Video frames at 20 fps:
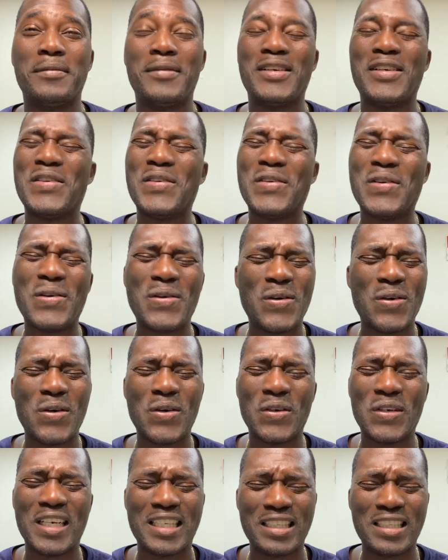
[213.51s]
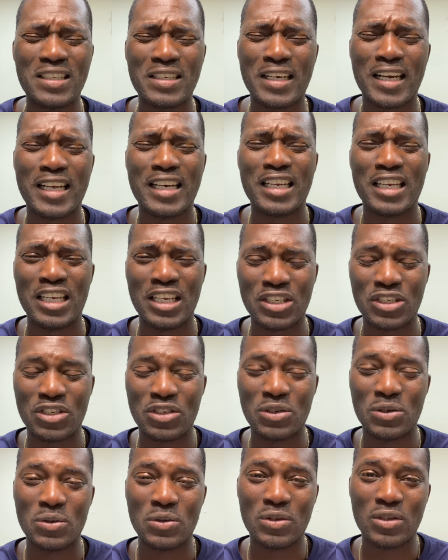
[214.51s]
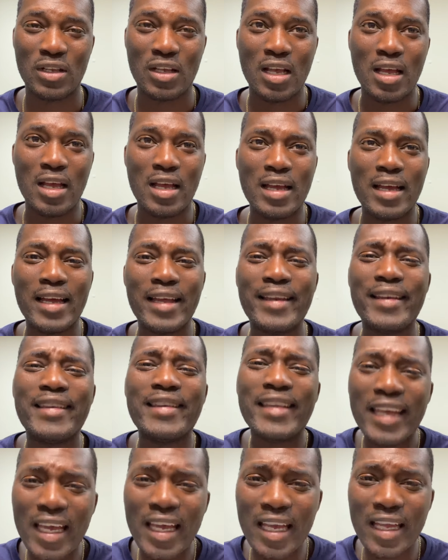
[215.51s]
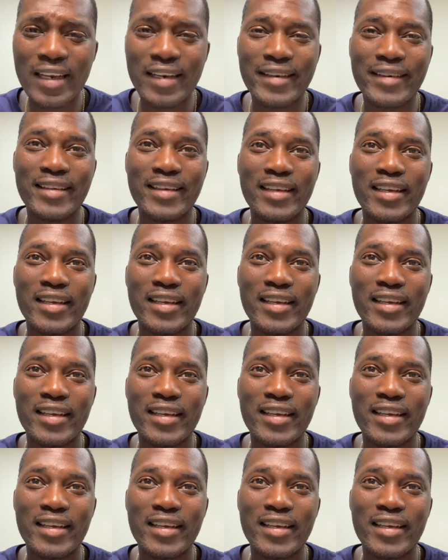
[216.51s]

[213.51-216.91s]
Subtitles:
and no, they still had the issue. And then